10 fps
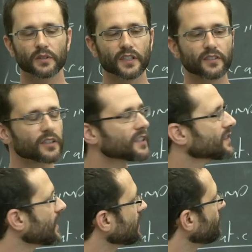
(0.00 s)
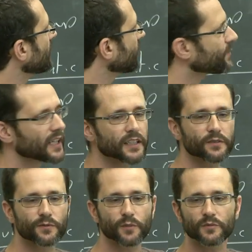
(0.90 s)
it's not exactly well
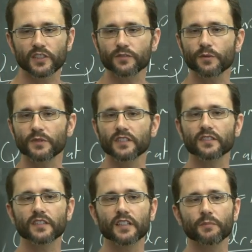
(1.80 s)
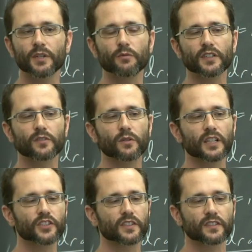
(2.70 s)
defined from just from these uh, pairwise
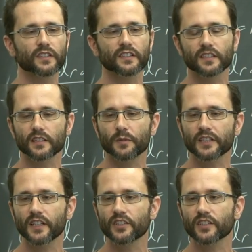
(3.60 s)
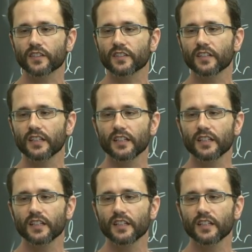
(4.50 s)
correlations and these expectations.